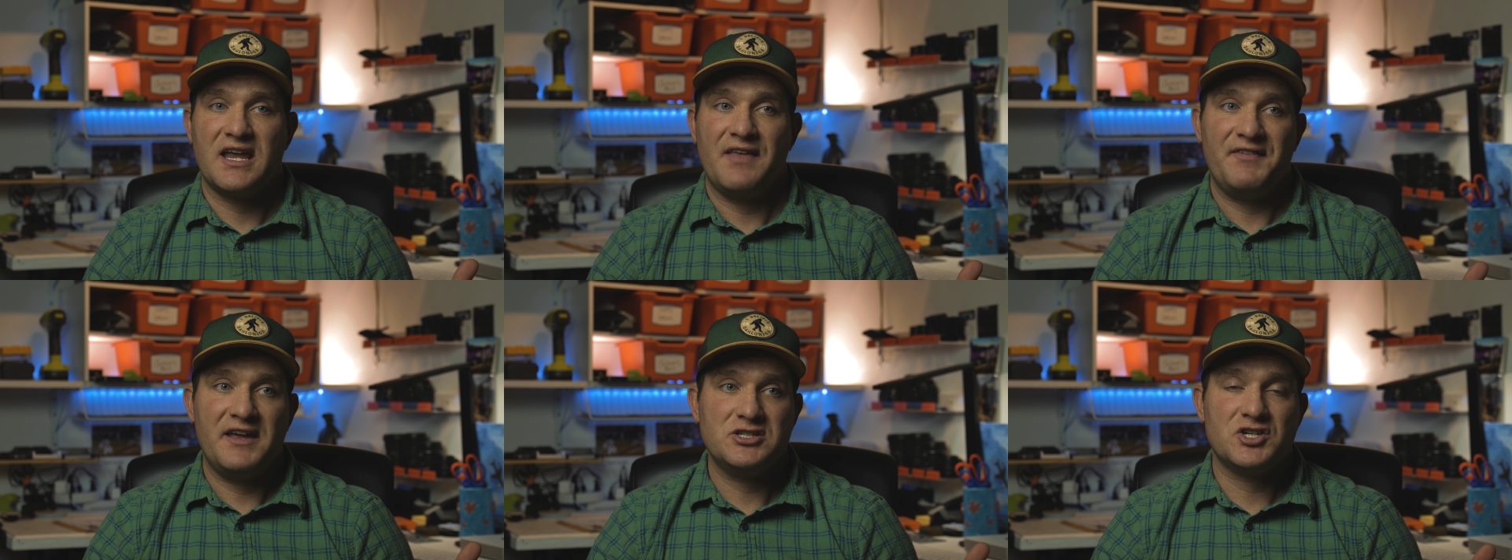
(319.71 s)

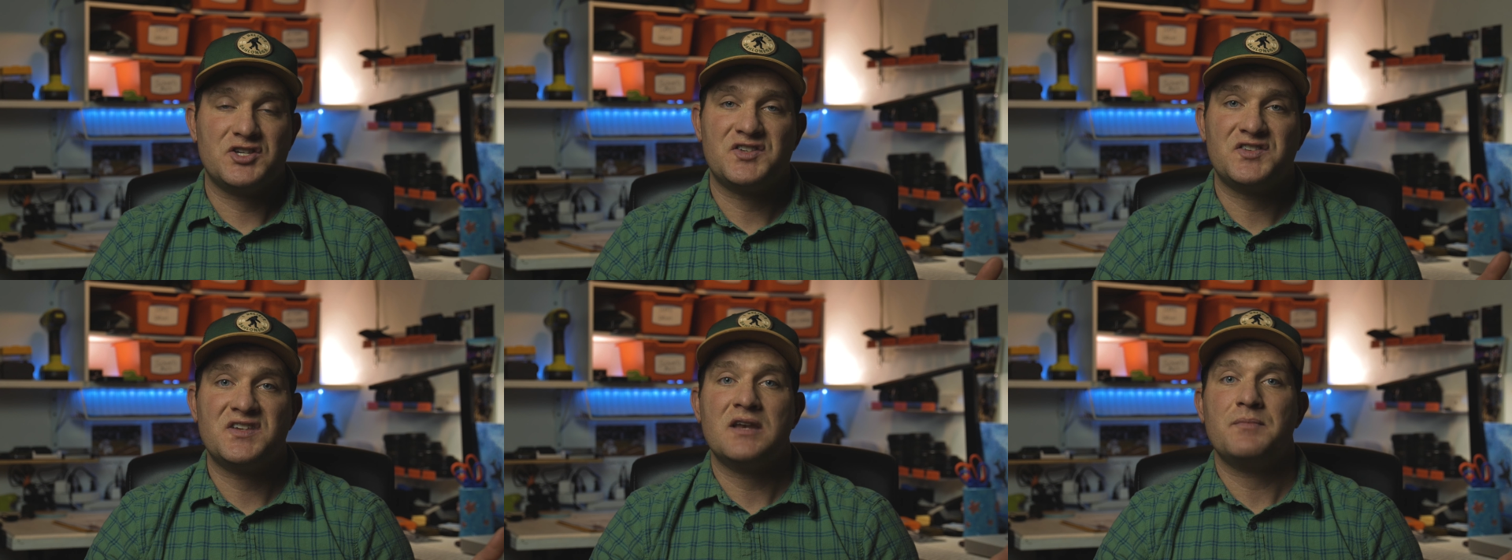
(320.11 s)
and they
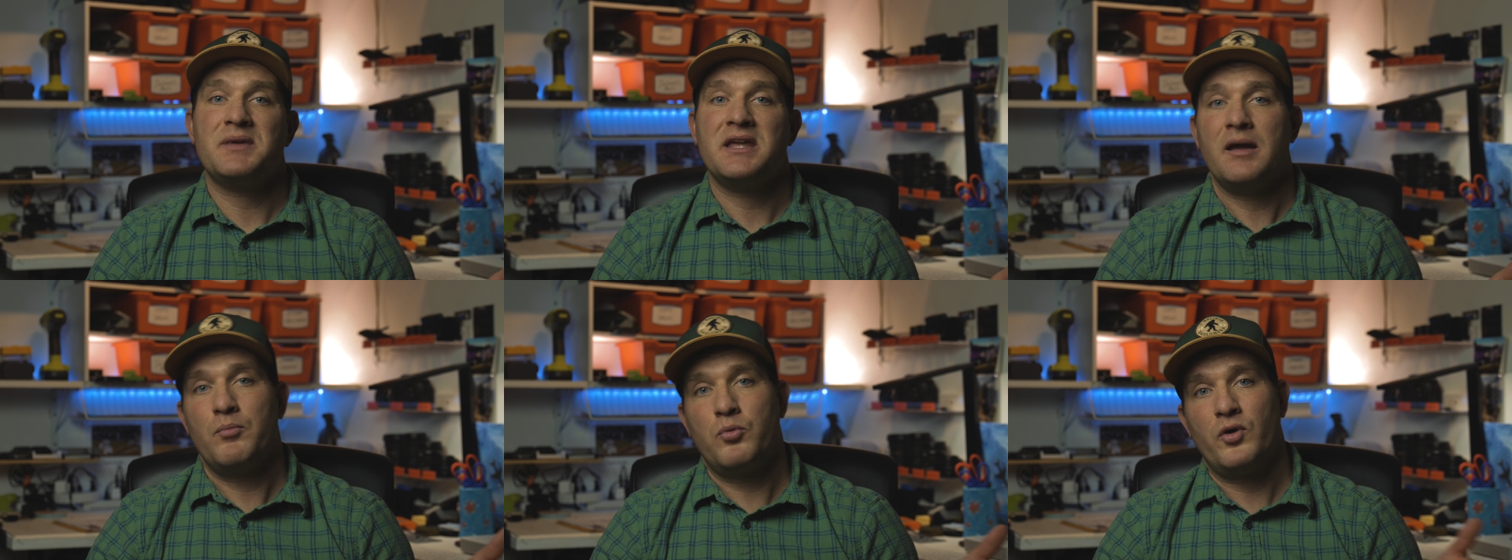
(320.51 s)
just sent
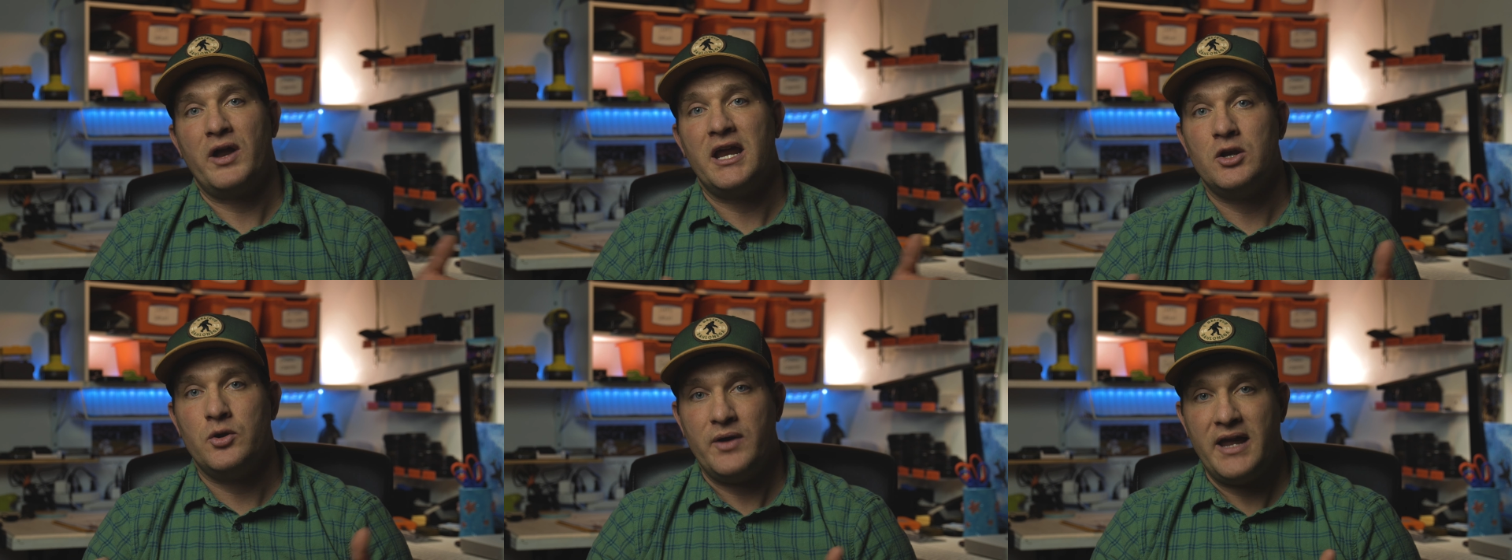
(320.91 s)
me a
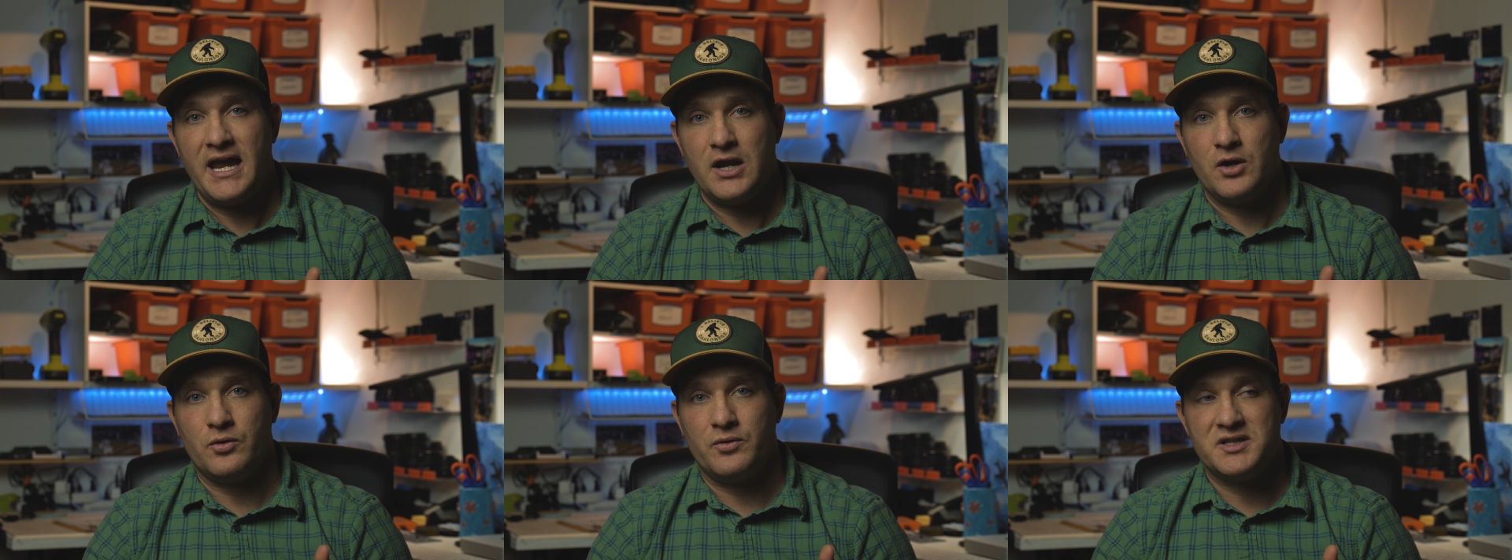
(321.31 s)
brand new
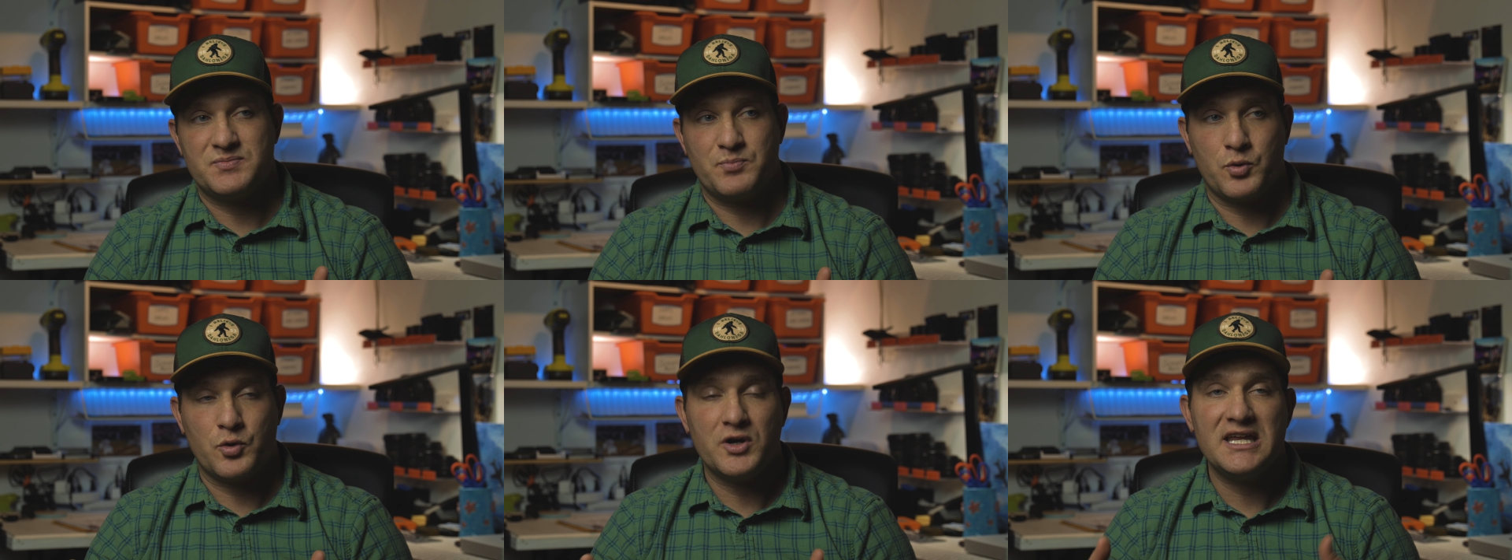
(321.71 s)
handle. It's
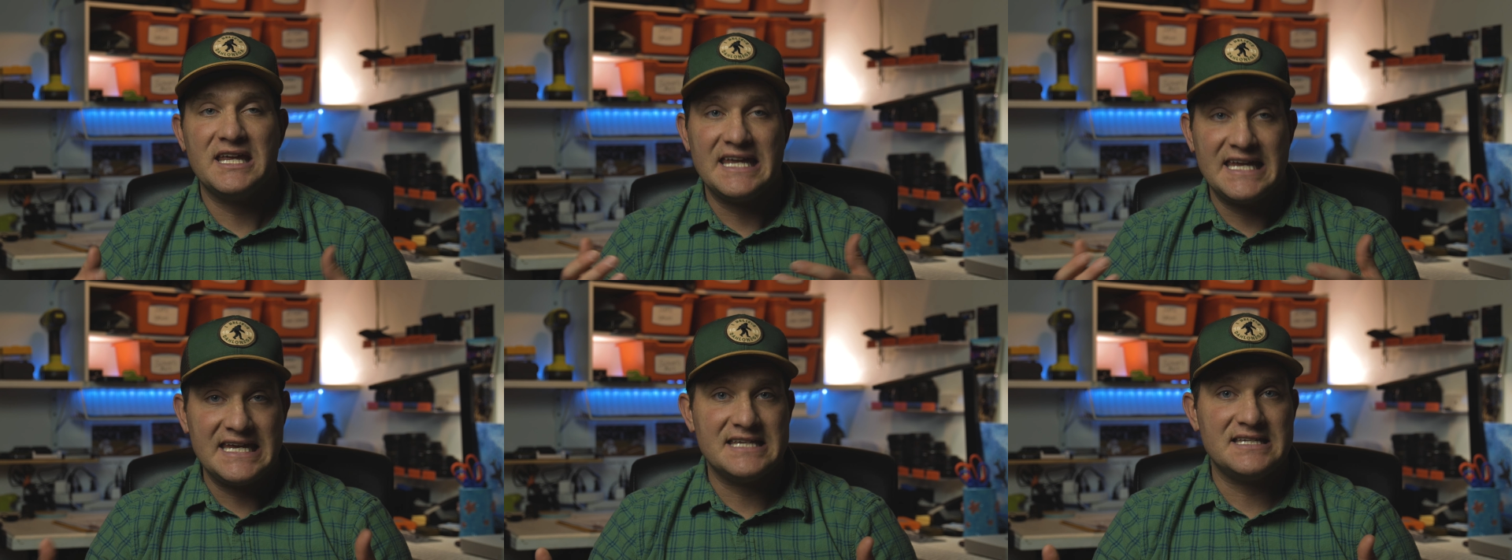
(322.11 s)
pretty
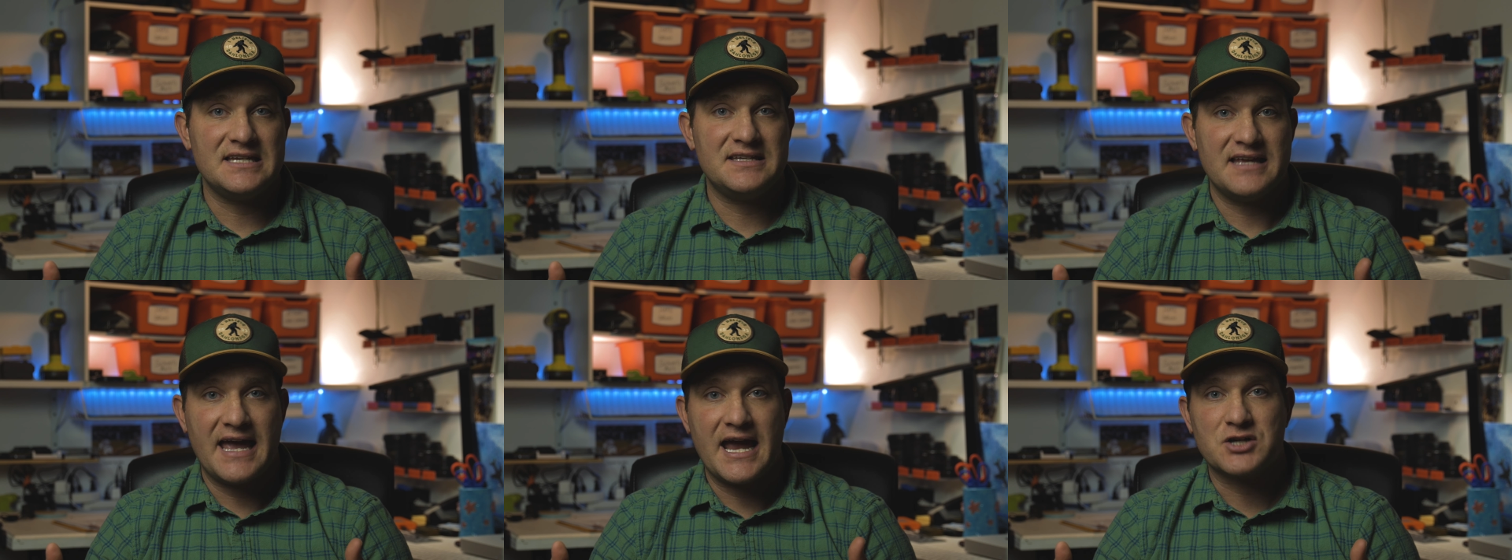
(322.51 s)
easy
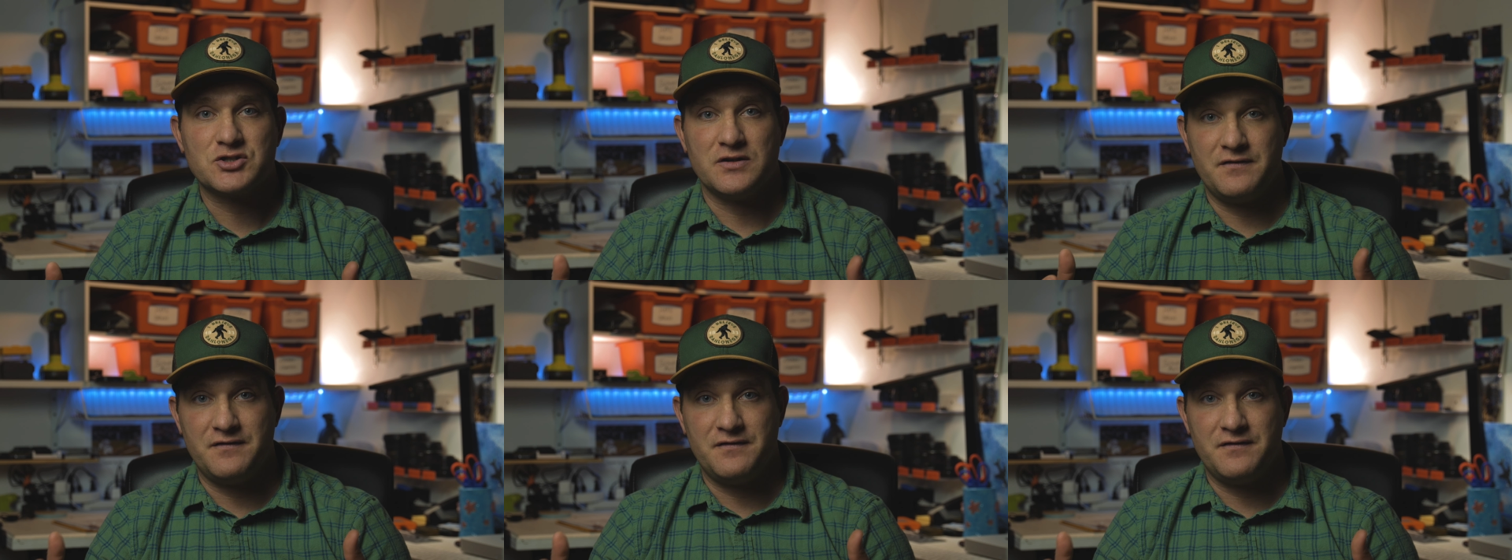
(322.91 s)
to actually